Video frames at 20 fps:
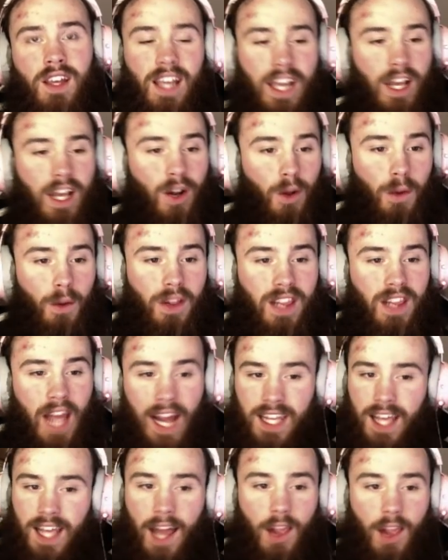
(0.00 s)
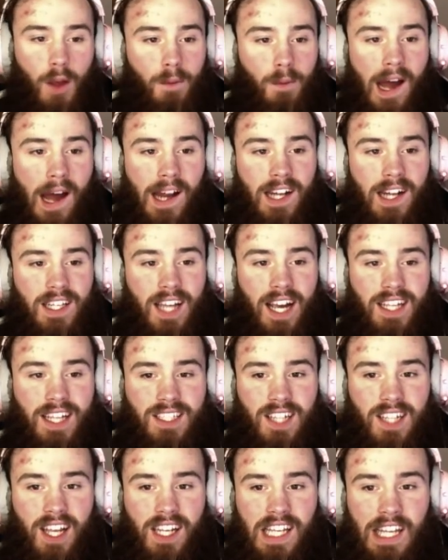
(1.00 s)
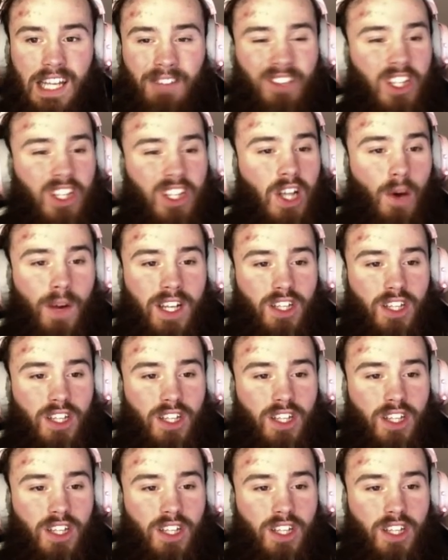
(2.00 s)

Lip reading: That yellow monetize thing. Even though it